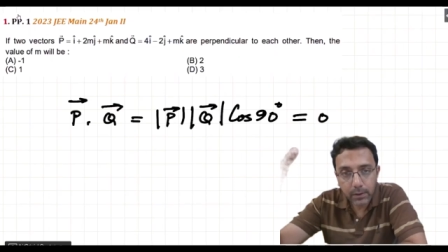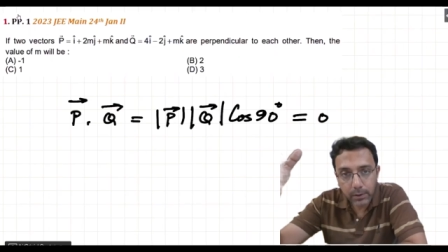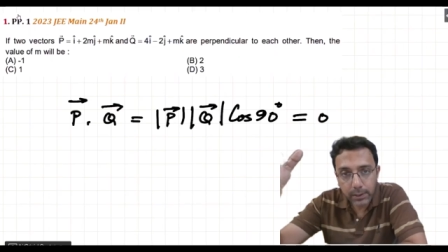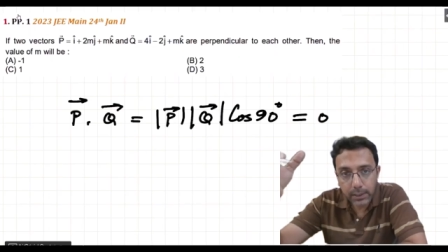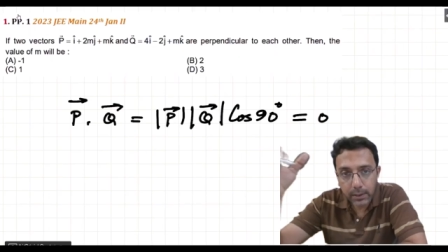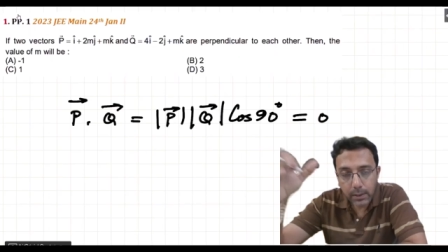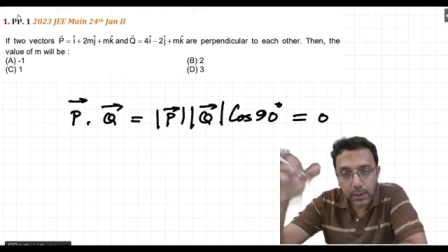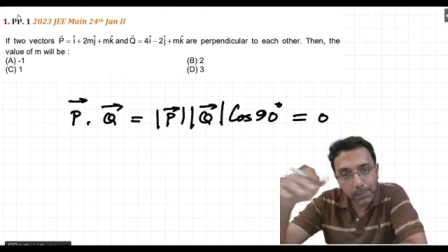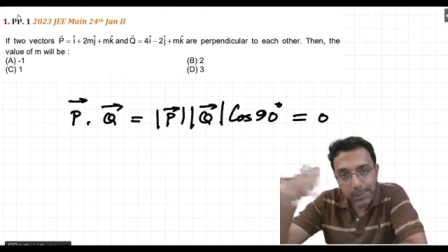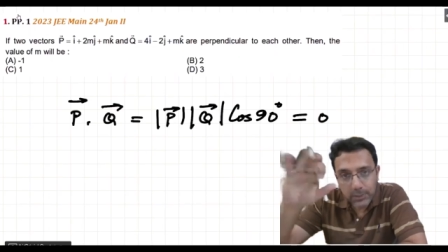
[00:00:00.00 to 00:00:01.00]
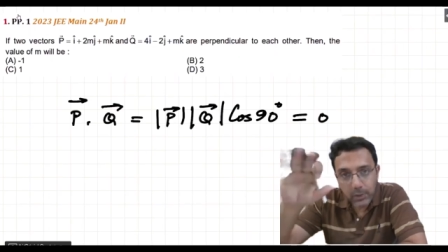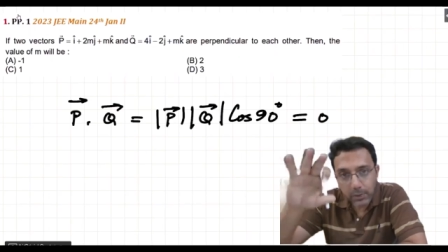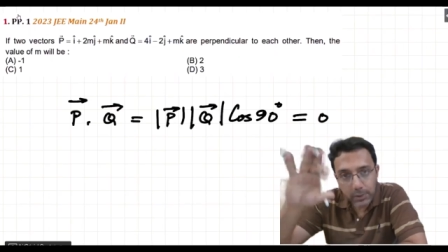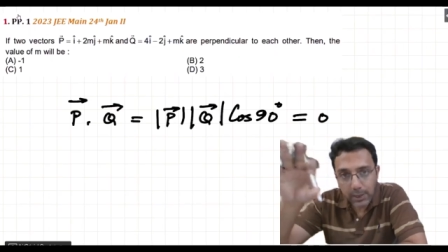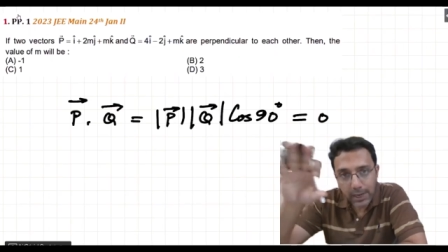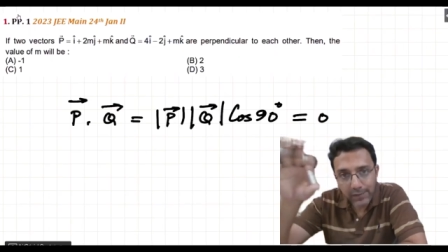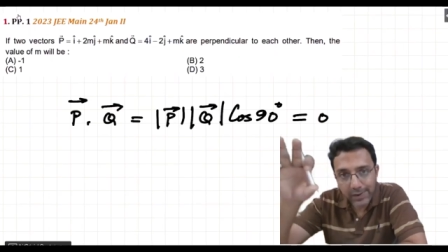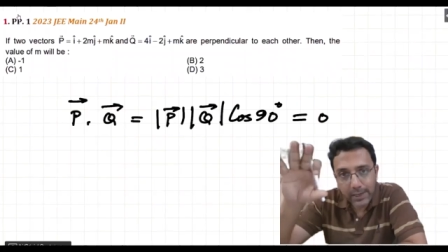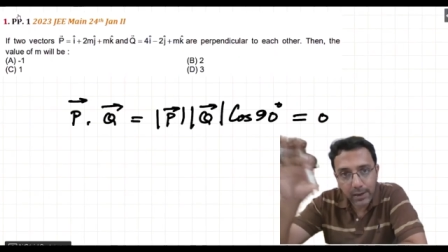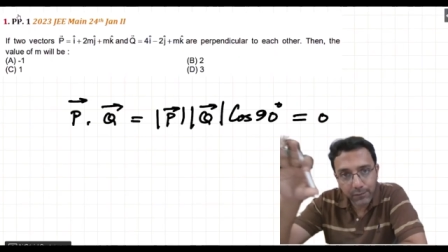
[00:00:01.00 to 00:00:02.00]
Okay, please don't have
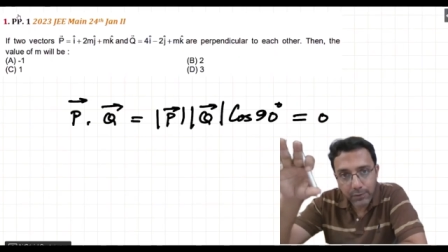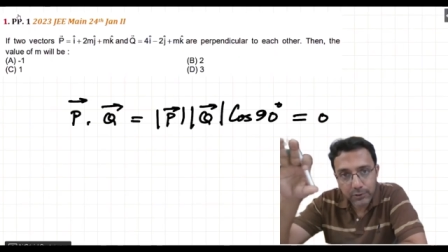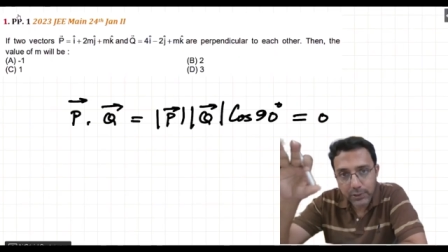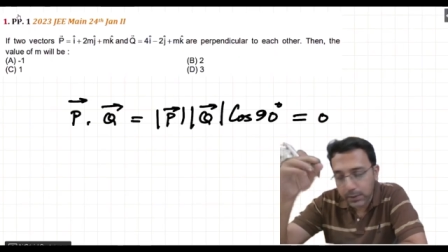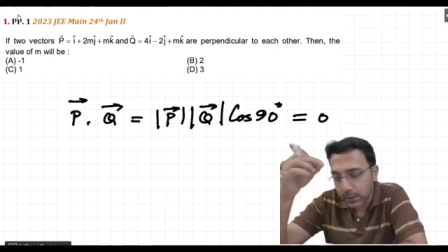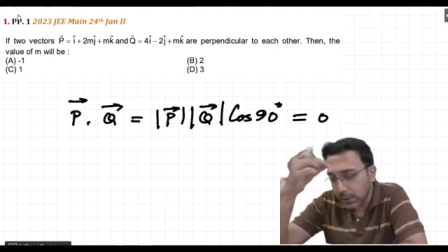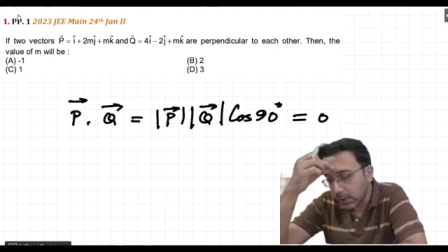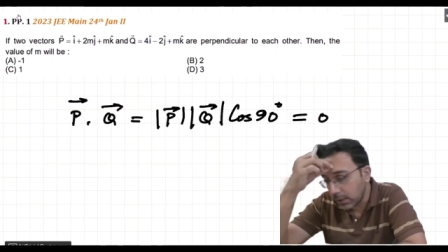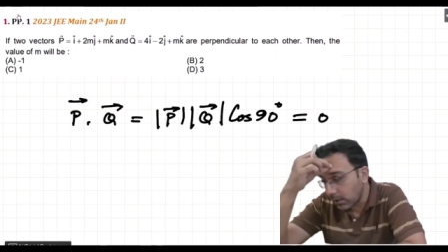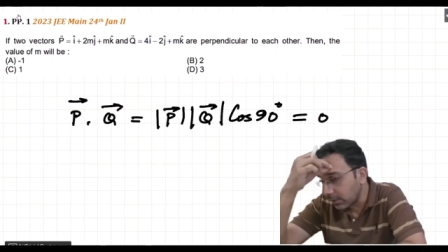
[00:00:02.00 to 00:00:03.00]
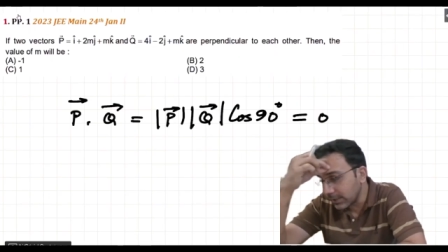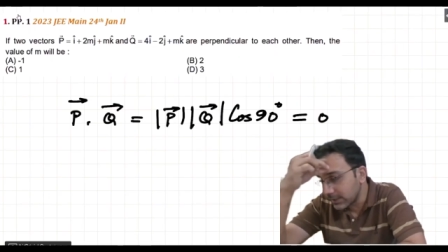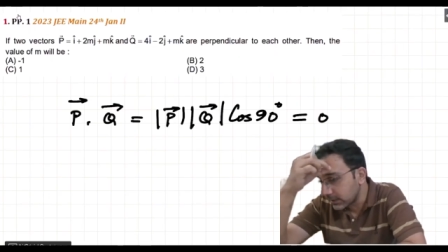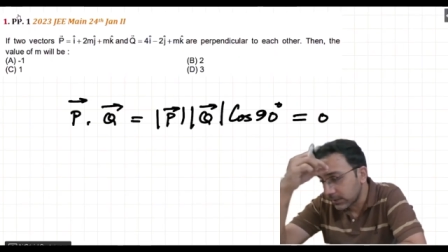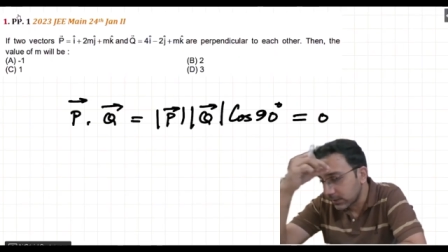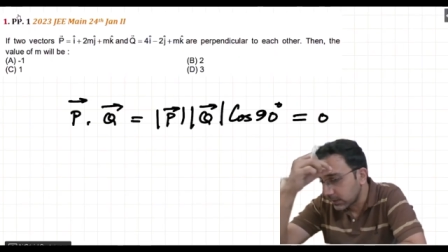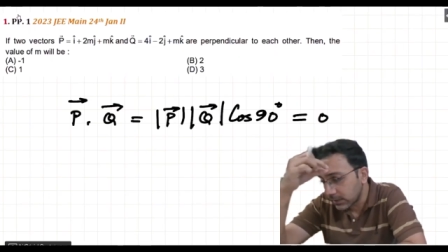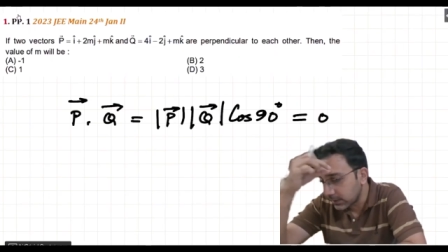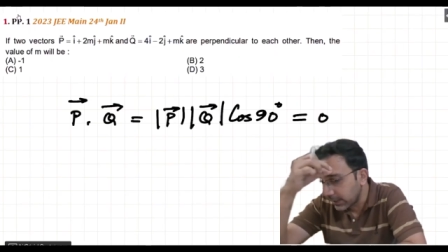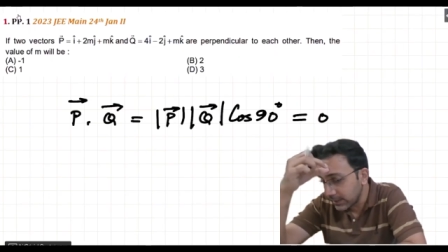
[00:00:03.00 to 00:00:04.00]
any confusion on this
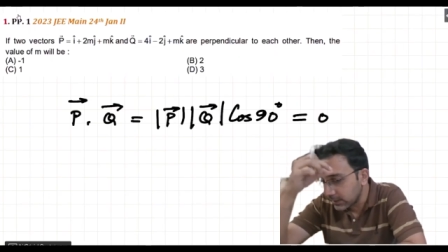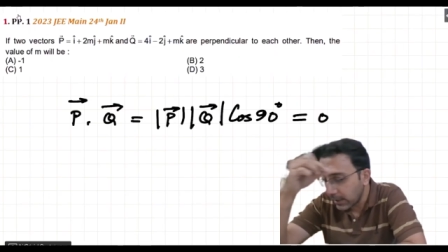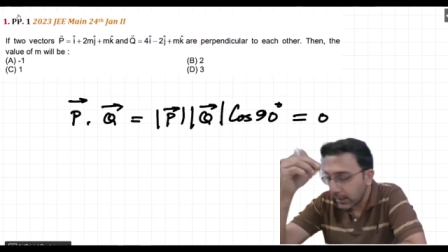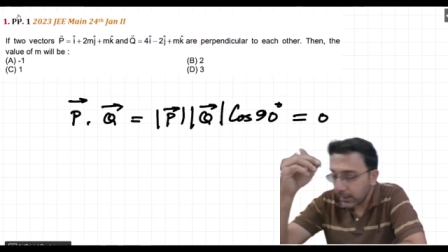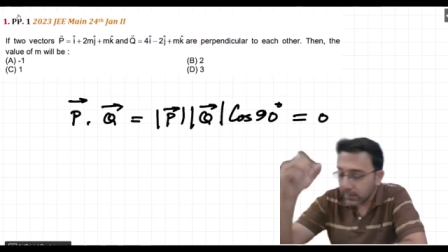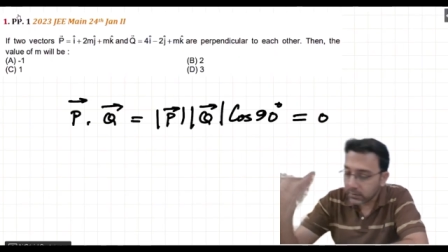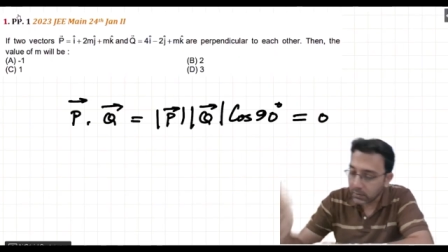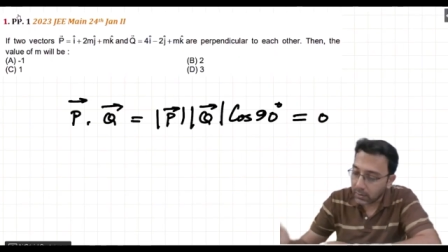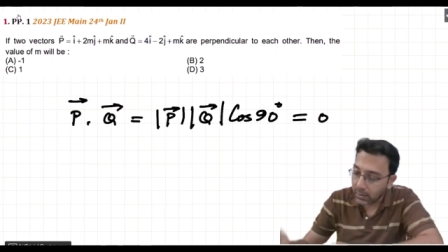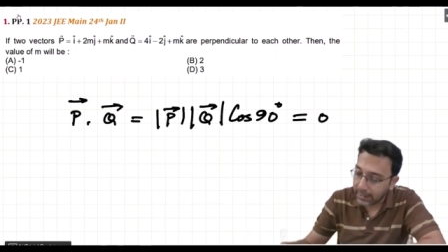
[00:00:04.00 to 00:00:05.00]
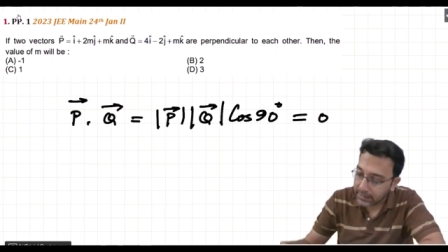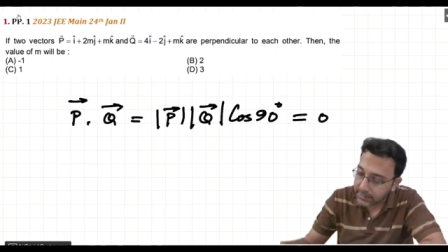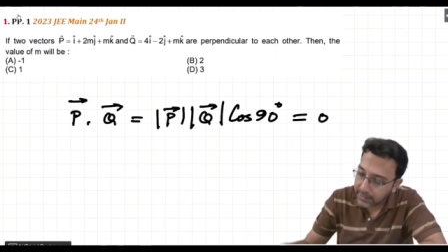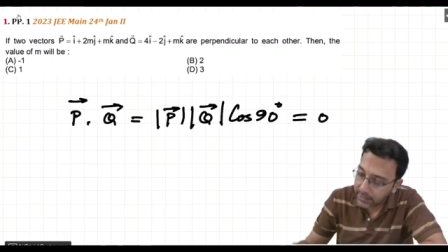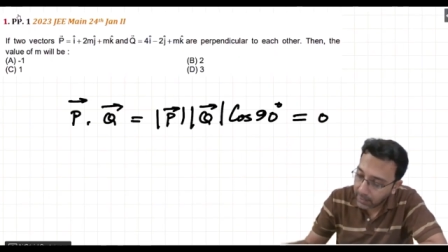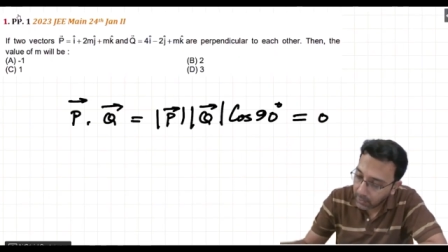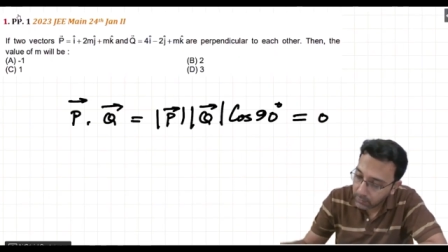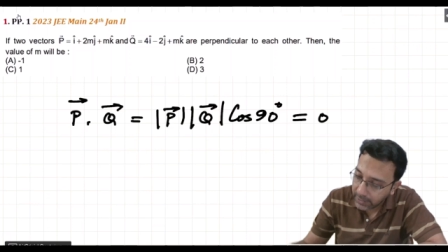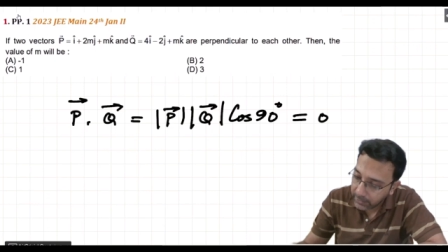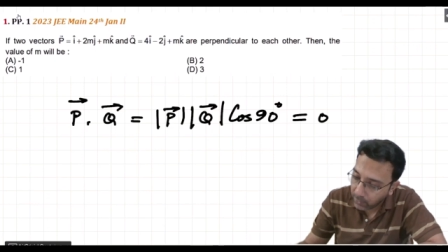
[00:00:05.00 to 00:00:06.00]
things. So let us see how
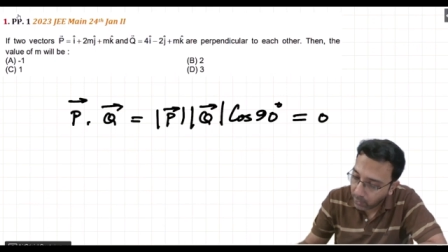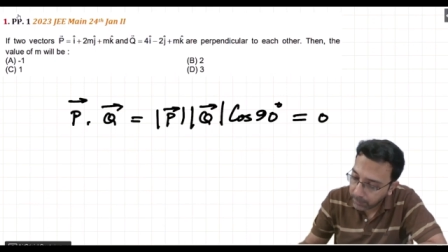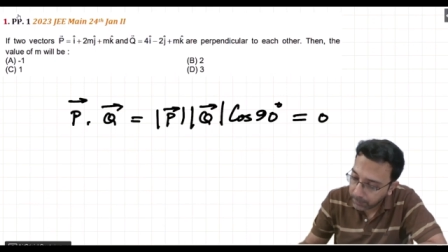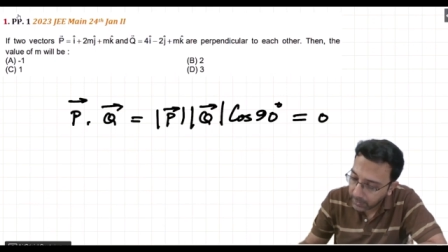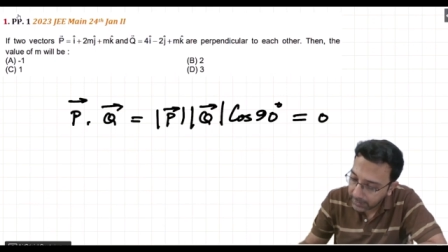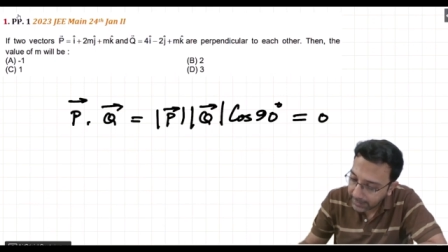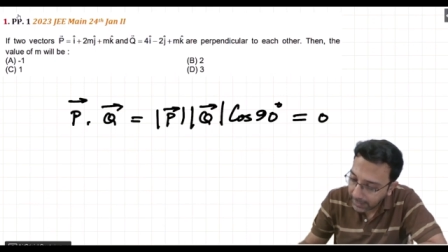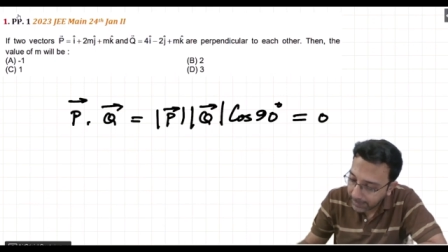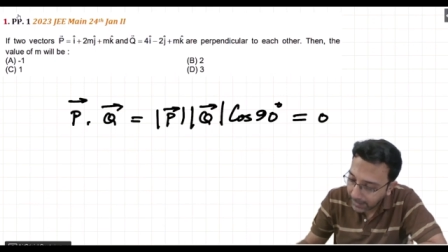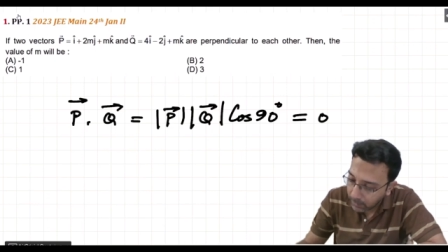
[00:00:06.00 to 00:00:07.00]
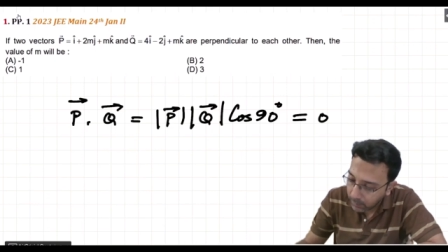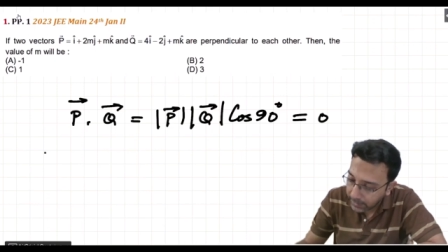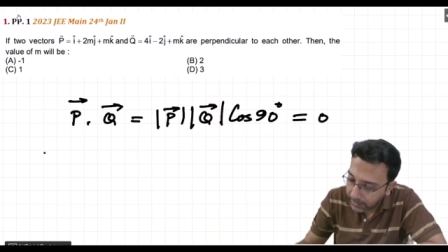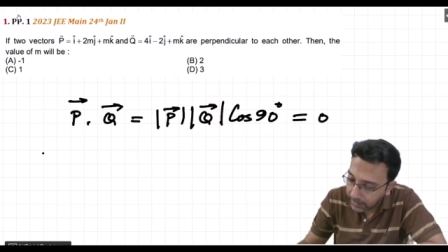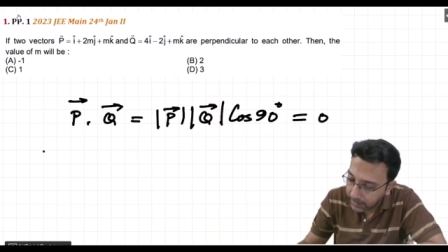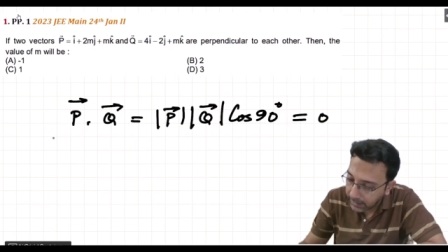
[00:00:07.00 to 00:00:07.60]
that dot product can be calculated.